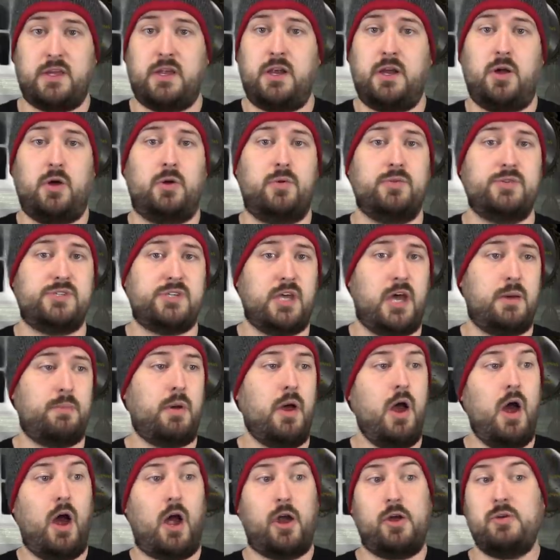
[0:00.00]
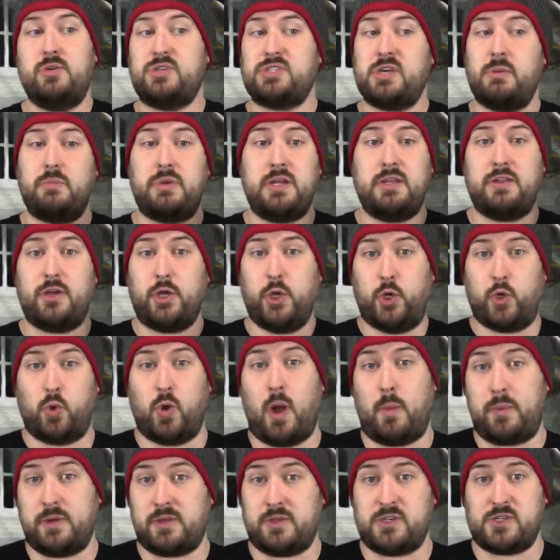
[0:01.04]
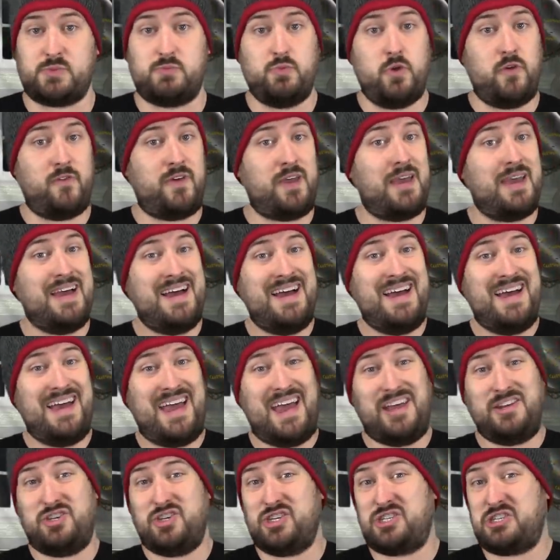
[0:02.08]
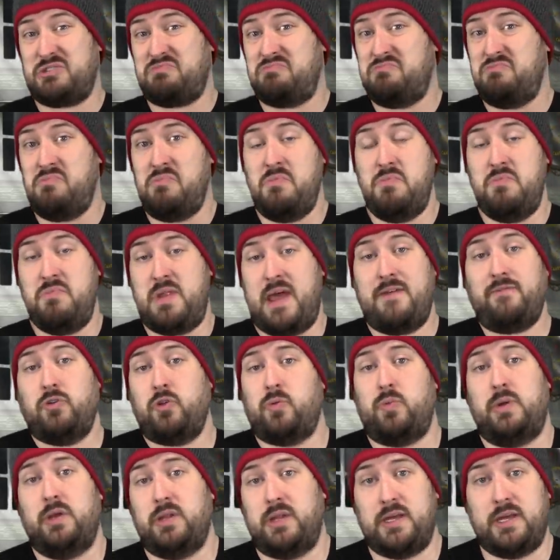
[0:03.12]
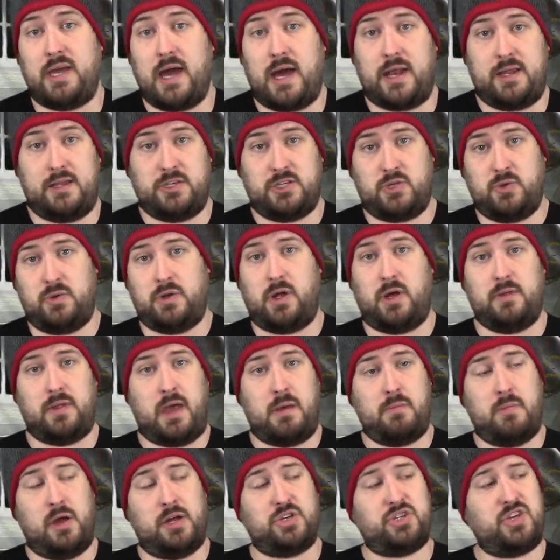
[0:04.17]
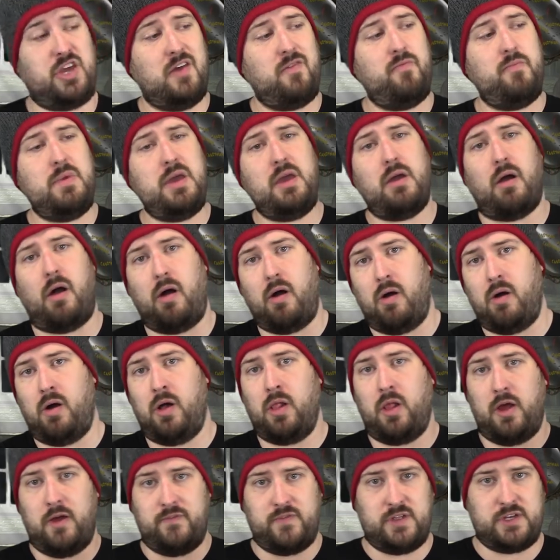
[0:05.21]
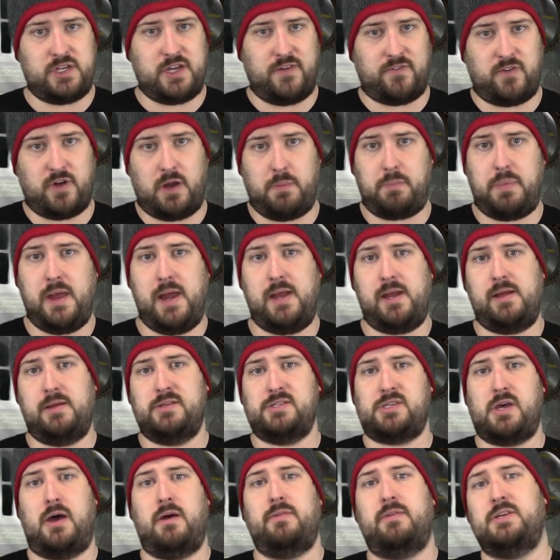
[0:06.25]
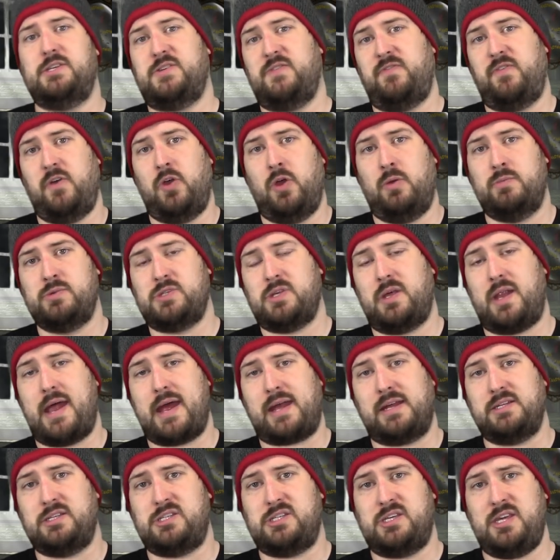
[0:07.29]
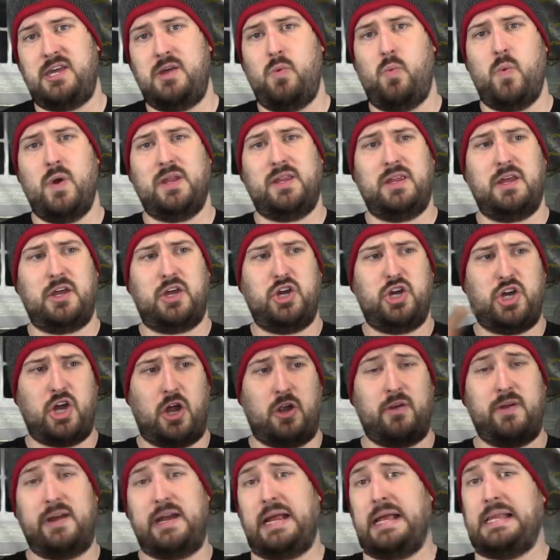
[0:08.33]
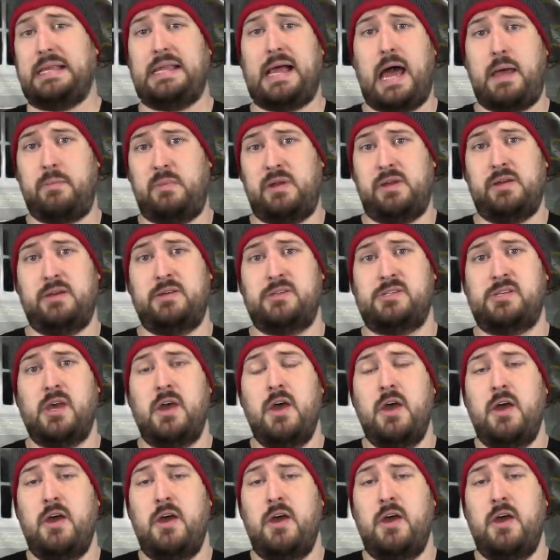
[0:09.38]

that it holds up? Are you somebody that grew up with this movie and just never really got into it all that much? Give me all of the different opinions on this film so that I can see what the current climate is